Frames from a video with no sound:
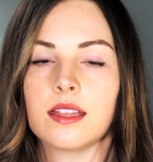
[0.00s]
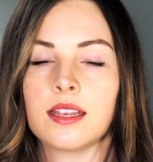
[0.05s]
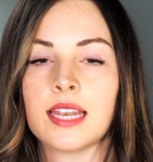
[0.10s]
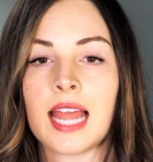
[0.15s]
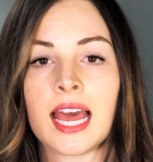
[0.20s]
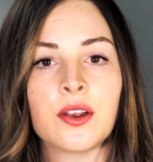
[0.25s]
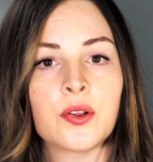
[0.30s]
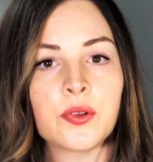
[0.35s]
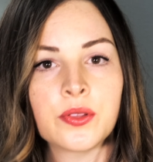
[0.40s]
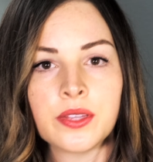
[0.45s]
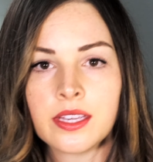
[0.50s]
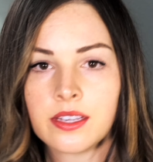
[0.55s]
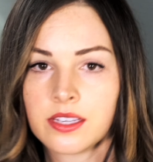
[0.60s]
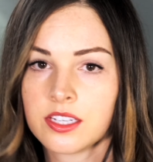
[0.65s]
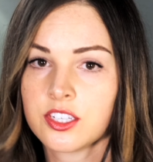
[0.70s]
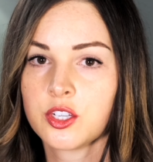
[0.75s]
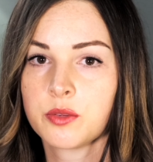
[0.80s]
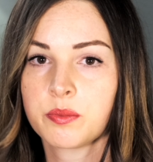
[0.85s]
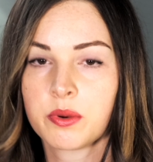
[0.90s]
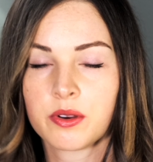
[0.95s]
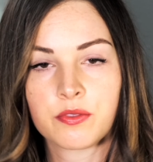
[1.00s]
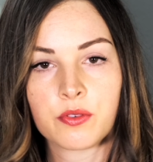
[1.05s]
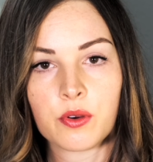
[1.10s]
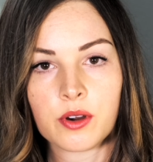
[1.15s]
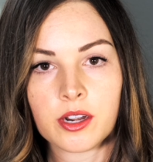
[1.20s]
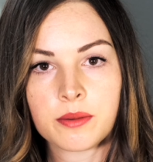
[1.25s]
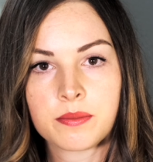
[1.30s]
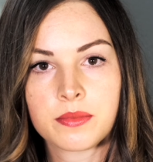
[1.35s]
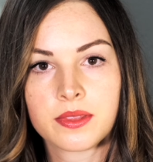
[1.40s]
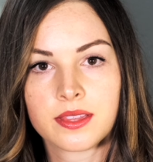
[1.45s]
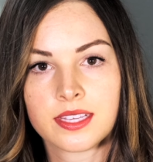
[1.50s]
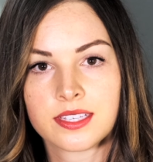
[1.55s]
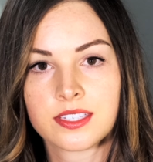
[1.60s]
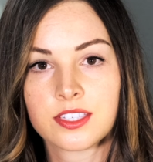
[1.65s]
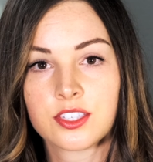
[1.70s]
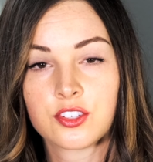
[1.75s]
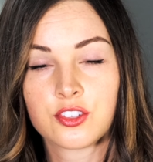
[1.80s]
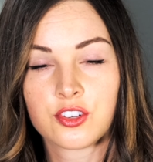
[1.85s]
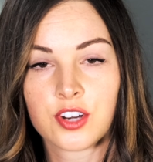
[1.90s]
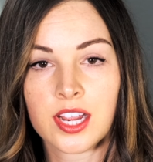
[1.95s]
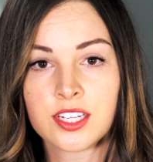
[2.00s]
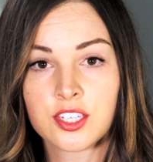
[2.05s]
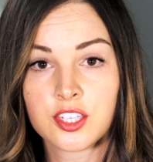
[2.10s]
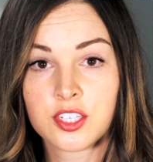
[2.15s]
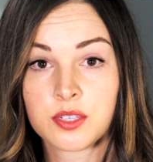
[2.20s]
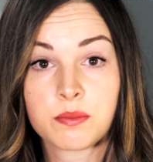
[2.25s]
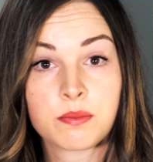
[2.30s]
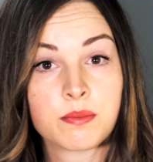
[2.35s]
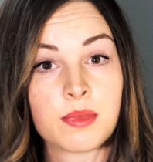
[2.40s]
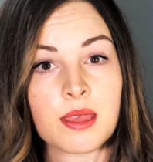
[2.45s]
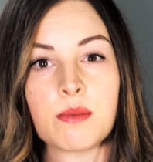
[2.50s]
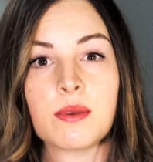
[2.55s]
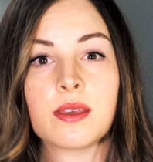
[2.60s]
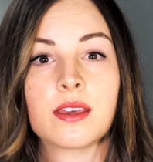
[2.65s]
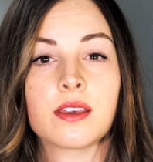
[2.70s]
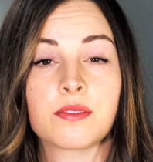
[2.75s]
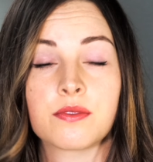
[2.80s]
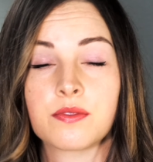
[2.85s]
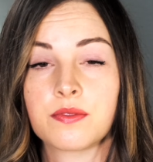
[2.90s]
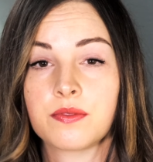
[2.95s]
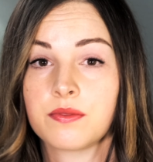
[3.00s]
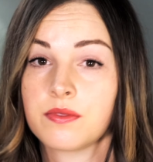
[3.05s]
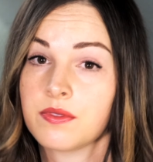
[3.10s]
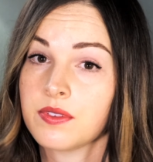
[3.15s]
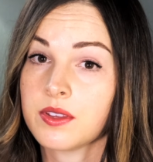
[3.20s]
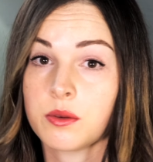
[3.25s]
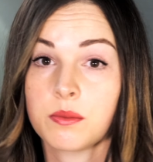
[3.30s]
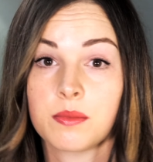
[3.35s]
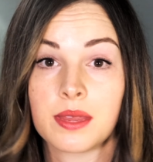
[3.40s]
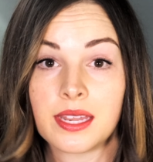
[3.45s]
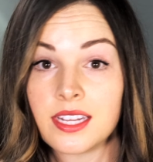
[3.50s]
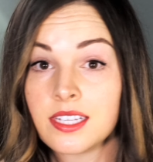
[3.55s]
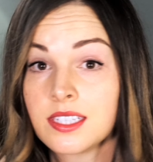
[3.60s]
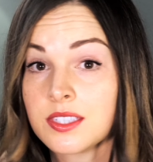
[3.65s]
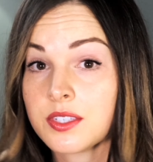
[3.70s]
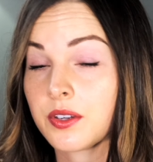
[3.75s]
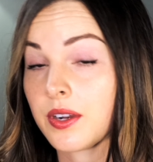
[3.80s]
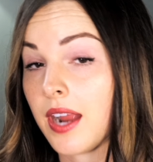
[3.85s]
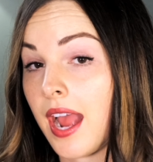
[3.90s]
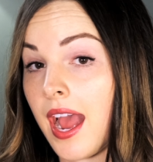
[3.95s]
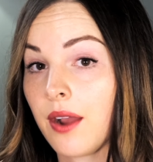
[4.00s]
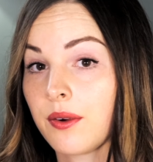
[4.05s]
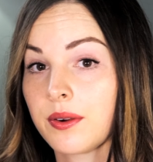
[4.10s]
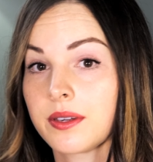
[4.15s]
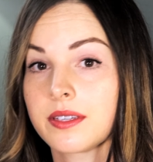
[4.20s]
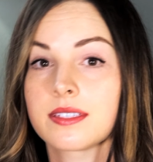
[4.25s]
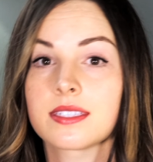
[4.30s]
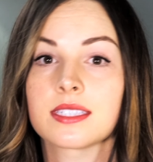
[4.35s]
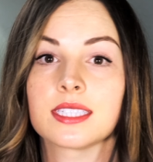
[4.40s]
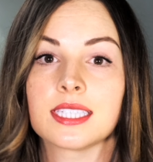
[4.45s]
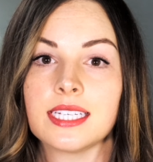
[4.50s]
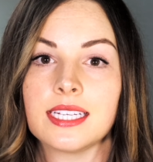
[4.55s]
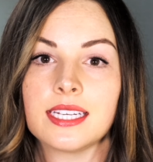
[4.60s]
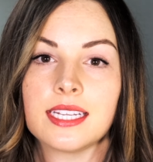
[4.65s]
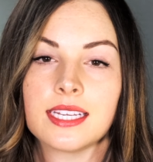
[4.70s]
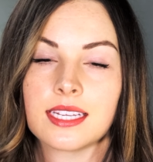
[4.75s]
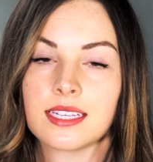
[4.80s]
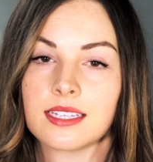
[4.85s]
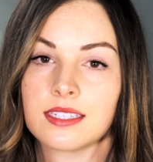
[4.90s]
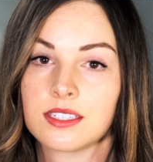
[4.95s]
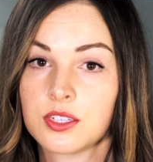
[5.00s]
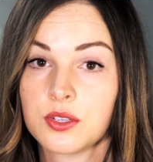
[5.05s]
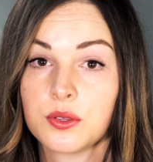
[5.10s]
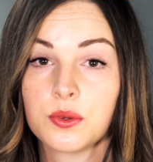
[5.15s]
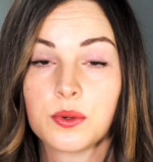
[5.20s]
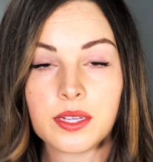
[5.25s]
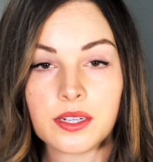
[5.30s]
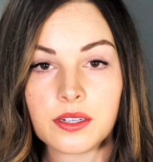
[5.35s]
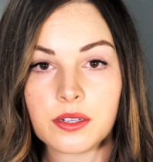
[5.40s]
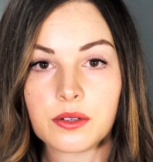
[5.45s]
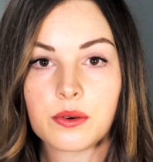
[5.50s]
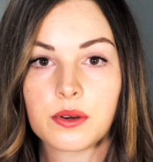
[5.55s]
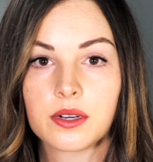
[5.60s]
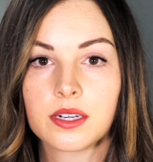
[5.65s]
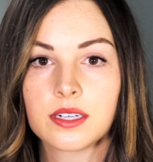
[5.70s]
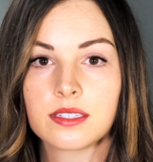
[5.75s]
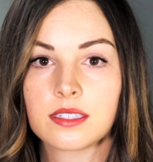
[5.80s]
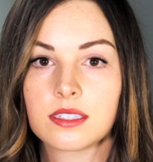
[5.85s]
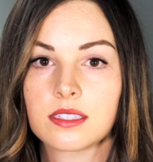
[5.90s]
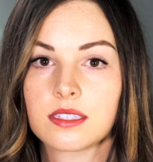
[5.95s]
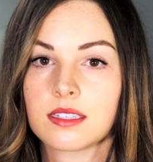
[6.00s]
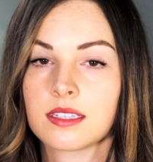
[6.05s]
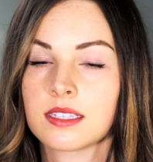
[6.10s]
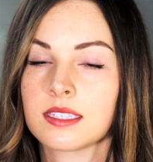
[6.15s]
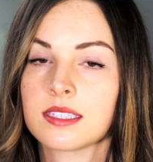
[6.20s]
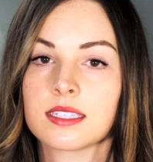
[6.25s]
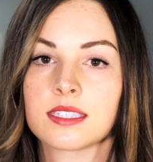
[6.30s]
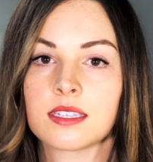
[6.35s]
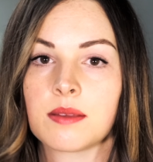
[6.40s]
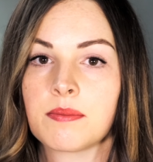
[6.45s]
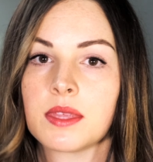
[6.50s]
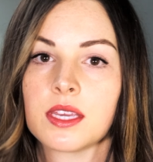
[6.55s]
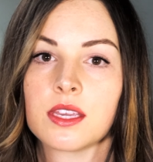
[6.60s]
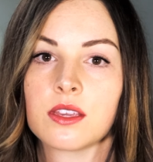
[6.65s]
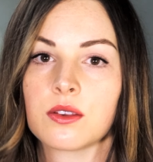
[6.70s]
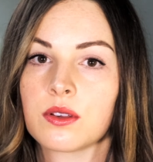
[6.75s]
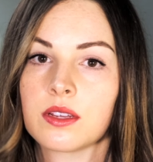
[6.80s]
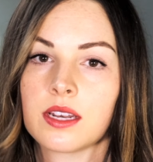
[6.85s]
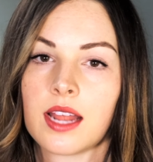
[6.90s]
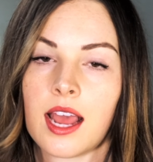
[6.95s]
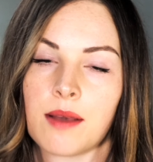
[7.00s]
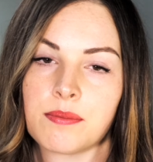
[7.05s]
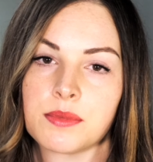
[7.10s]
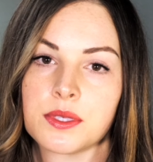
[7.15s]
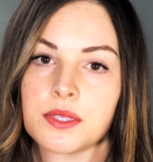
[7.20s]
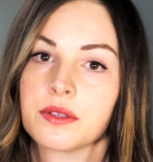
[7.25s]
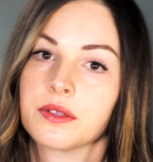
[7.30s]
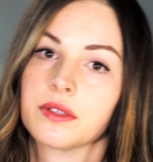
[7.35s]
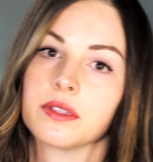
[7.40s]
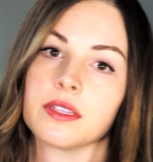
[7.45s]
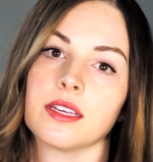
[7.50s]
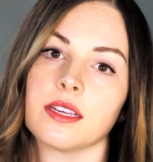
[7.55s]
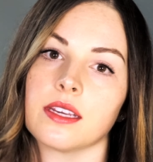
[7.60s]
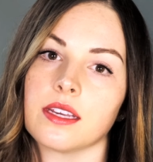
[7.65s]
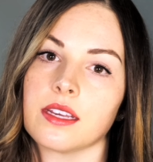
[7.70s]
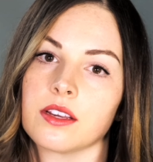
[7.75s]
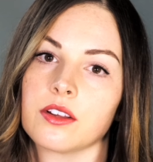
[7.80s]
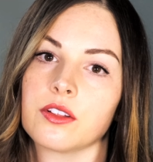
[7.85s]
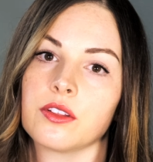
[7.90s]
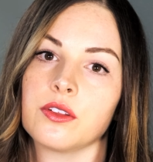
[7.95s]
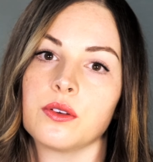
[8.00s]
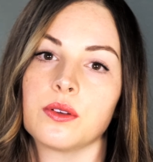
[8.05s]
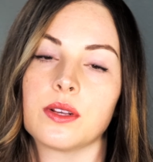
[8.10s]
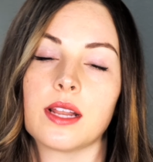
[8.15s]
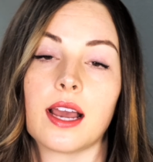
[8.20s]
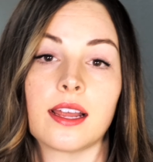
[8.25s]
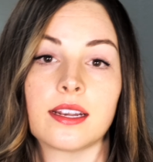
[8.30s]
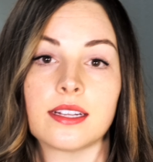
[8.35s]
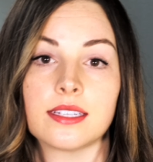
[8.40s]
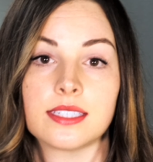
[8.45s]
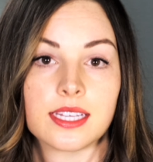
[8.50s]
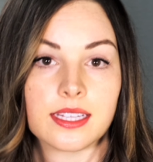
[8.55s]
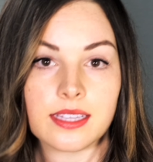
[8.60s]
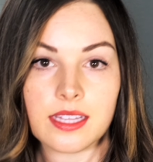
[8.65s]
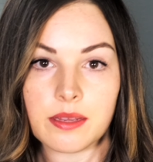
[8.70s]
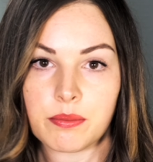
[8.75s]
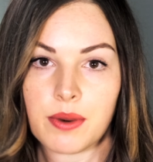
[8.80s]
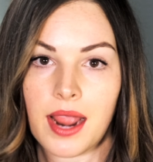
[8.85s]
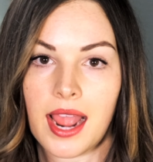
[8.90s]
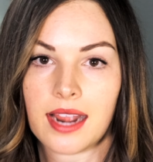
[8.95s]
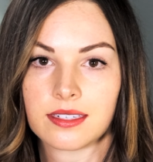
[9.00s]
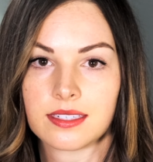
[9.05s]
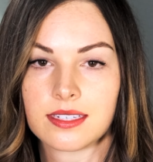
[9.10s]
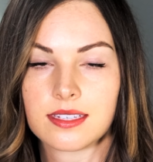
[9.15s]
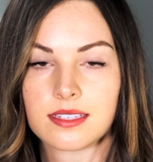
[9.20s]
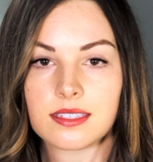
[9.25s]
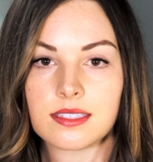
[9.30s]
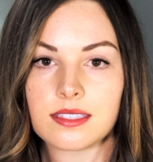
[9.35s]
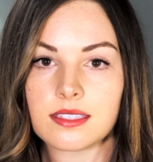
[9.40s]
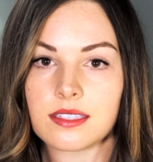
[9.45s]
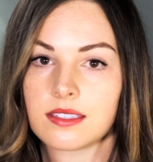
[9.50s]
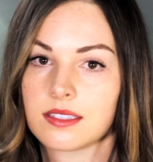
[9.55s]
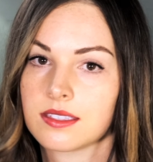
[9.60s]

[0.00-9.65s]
Not only could you perform this stretch maybe a few minutes or hours leading to intercourse, this is something you could absolutely include on a daily practice.